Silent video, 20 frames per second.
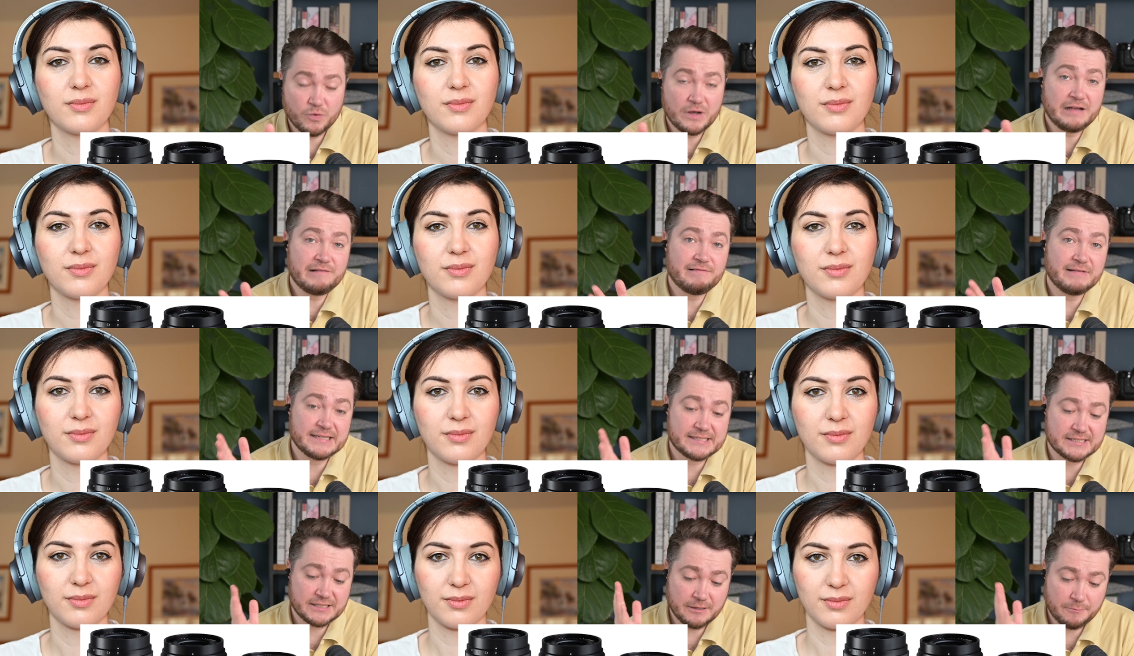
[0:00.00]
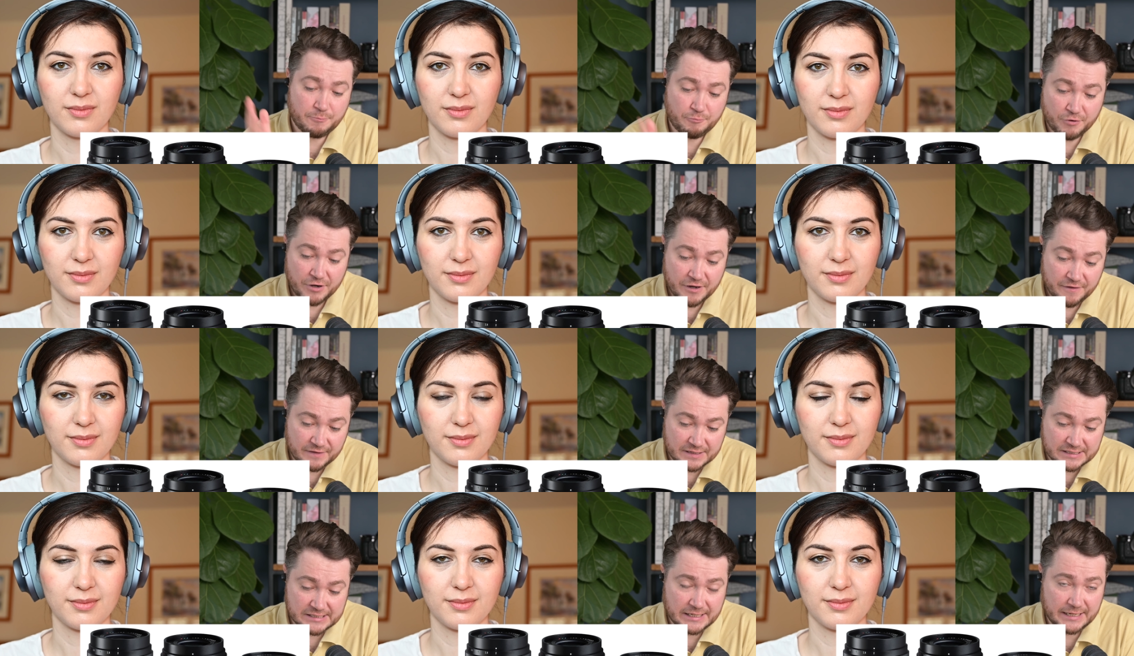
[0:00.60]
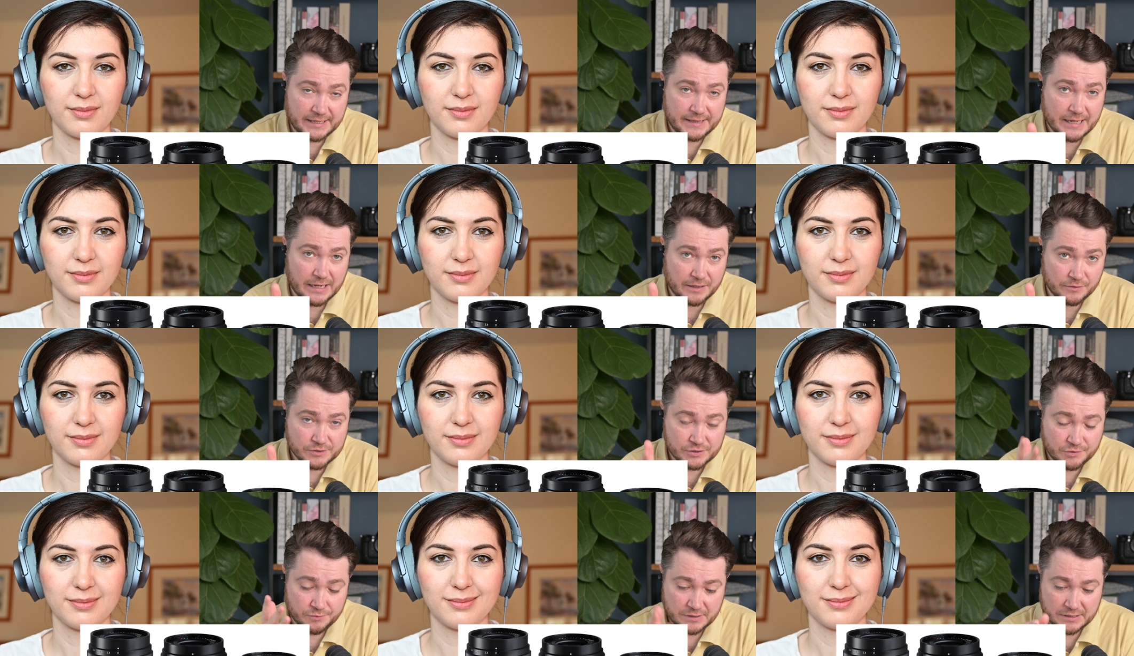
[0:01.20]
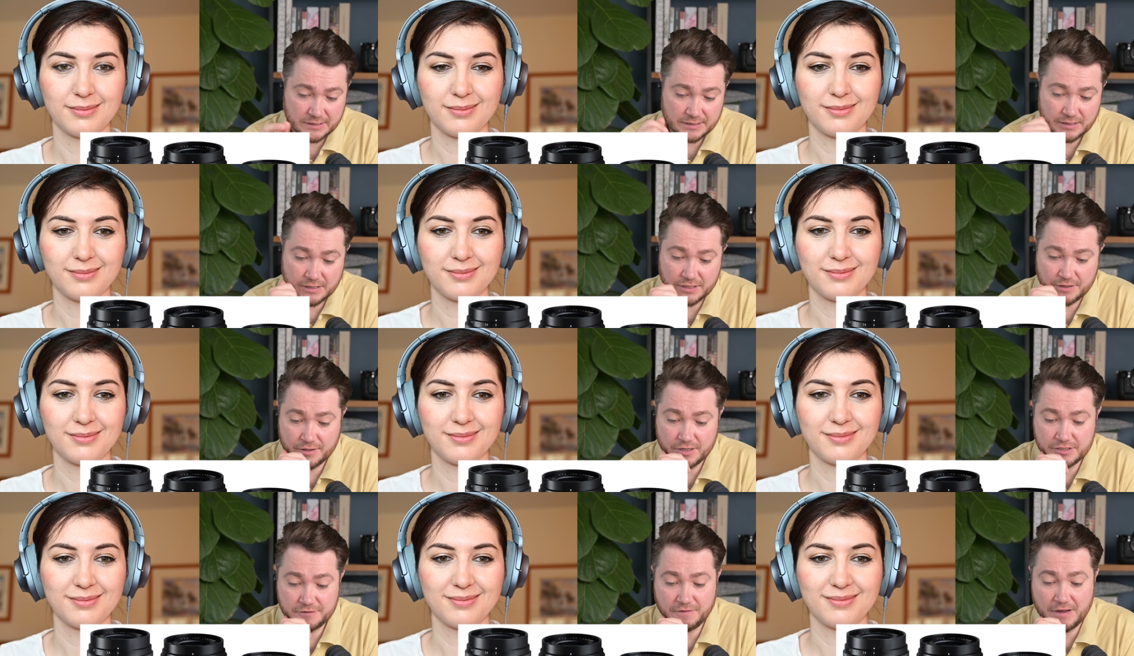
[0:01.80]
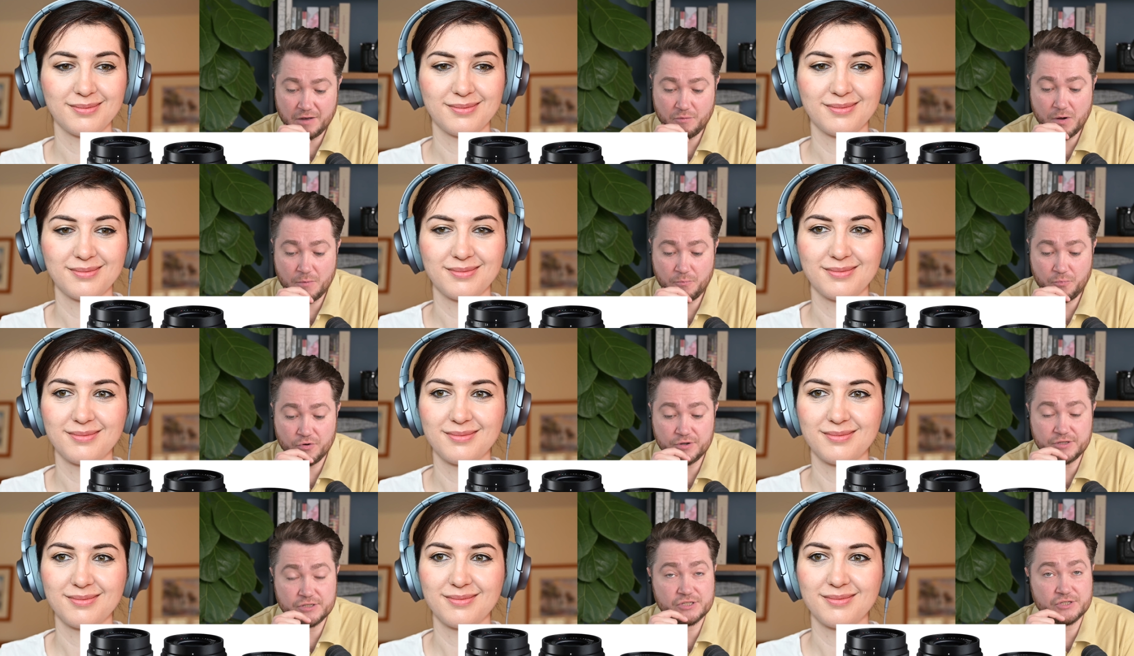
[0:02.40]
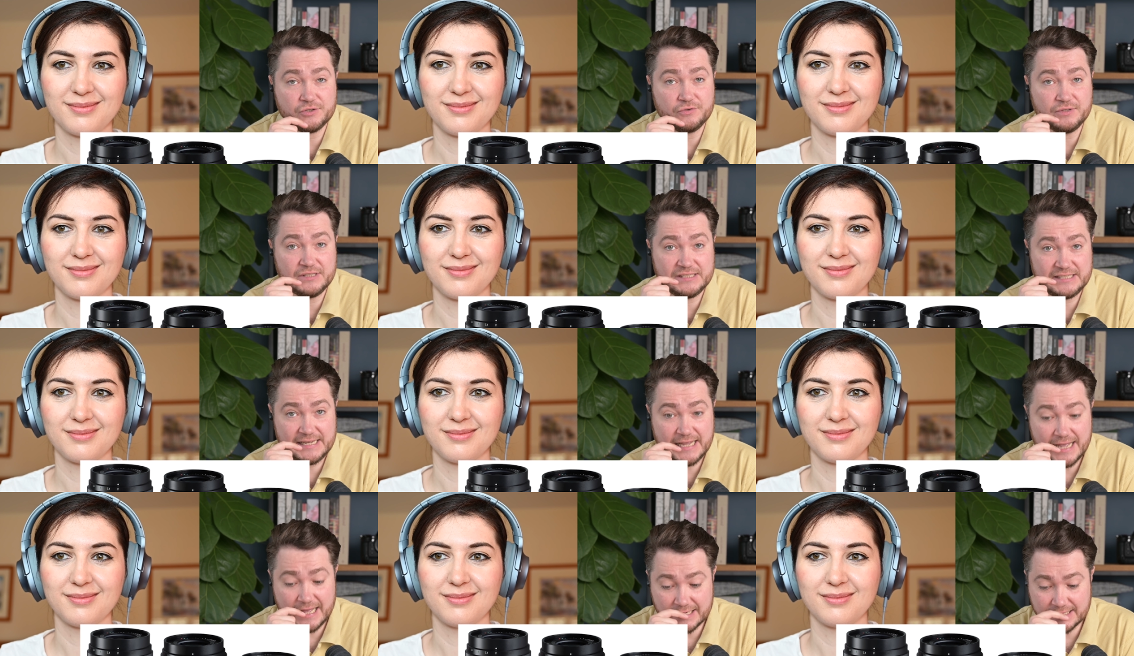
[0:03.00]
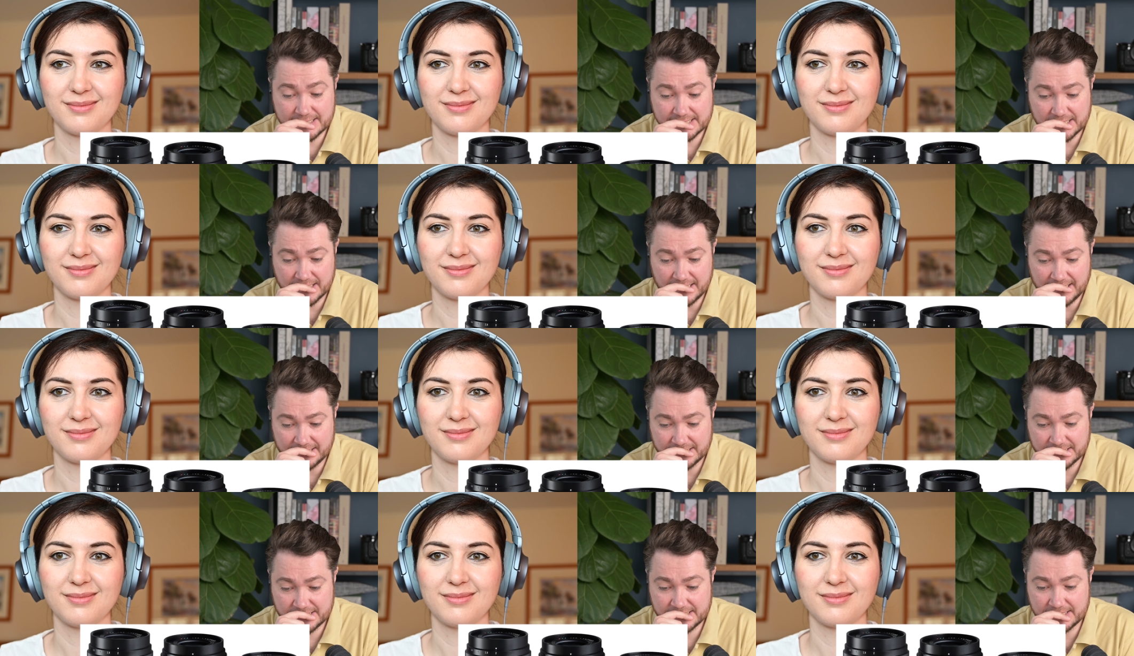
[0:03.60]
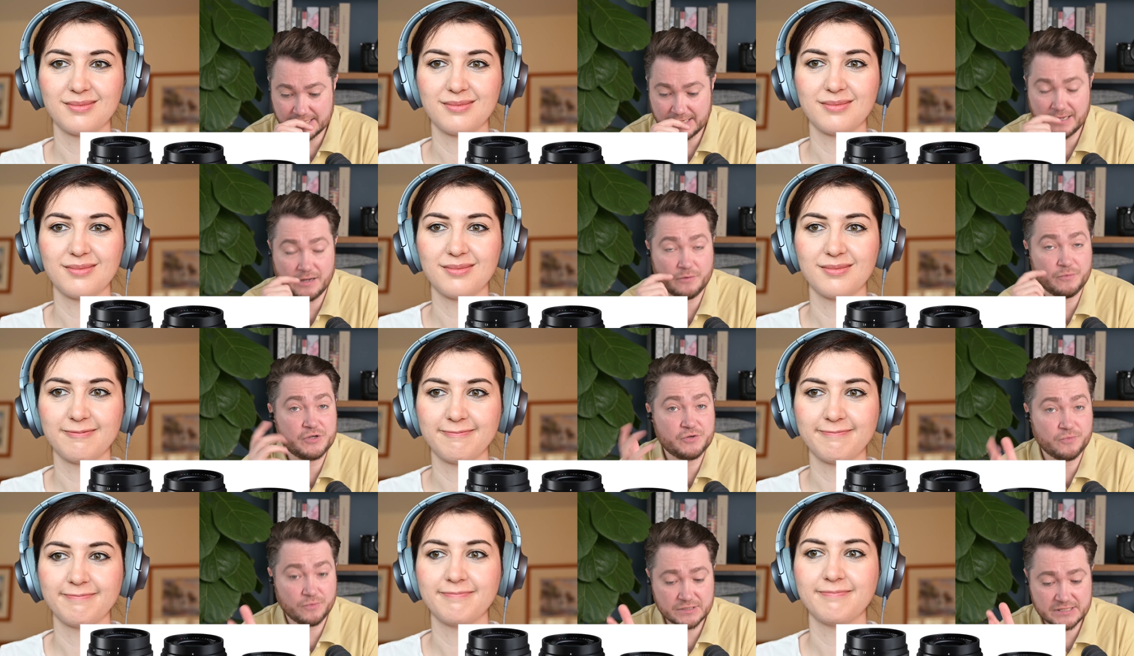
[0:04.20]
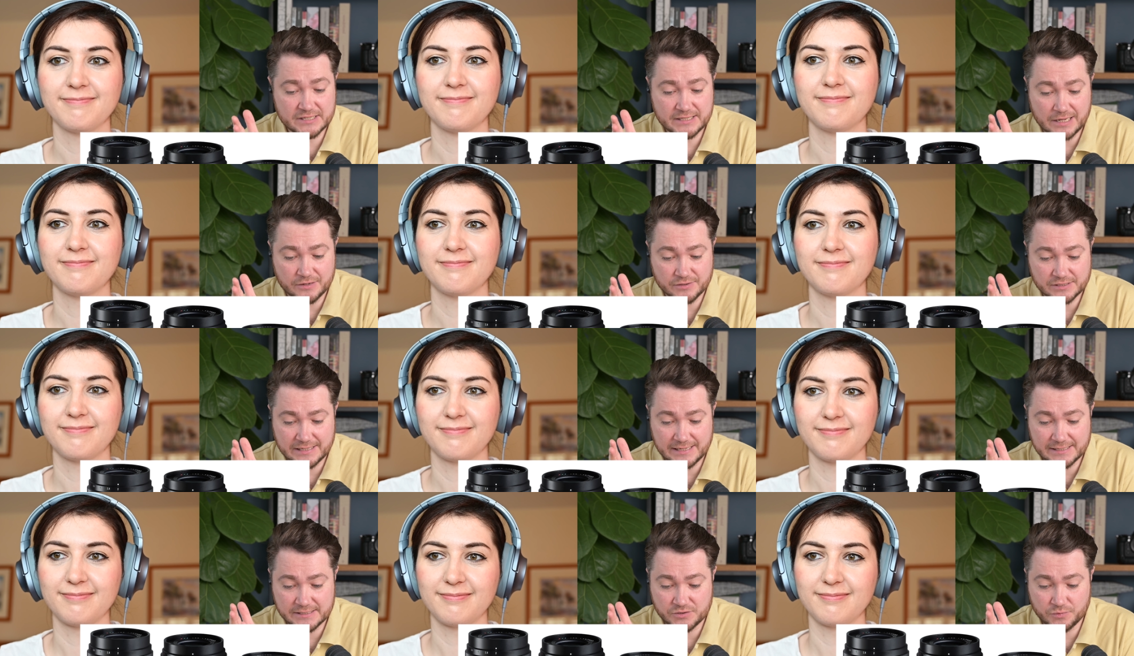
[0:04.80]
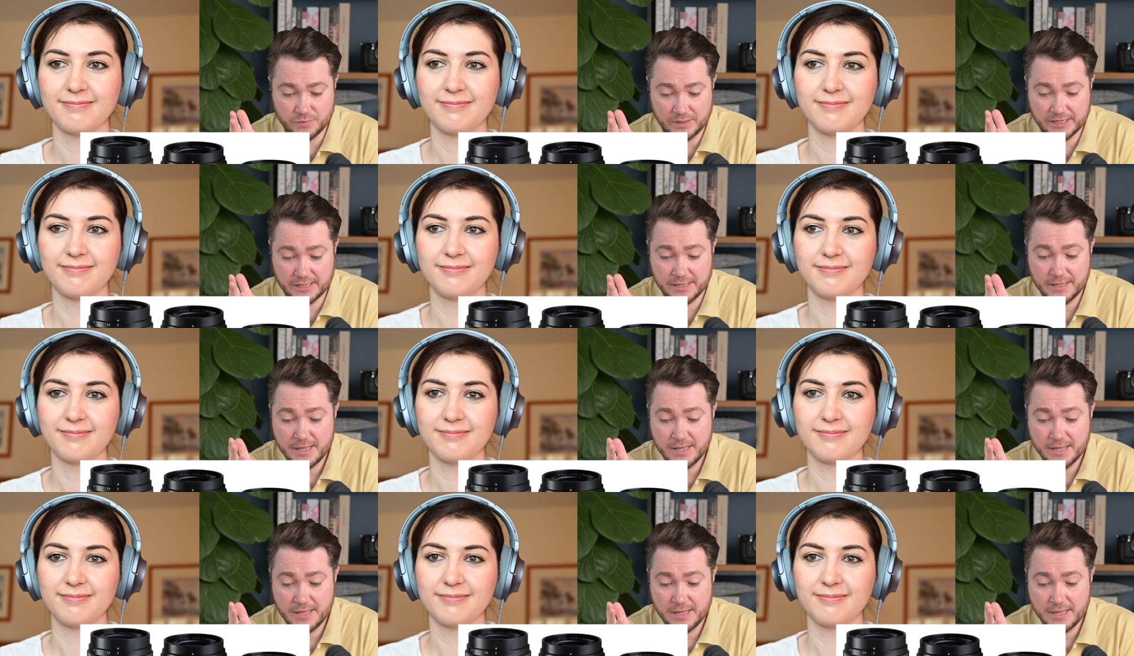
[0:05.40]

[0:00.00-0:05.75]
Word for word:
Speaker 1: well as the previously announced with the, the 35 1.2 DX lens, uh, which was announced last week.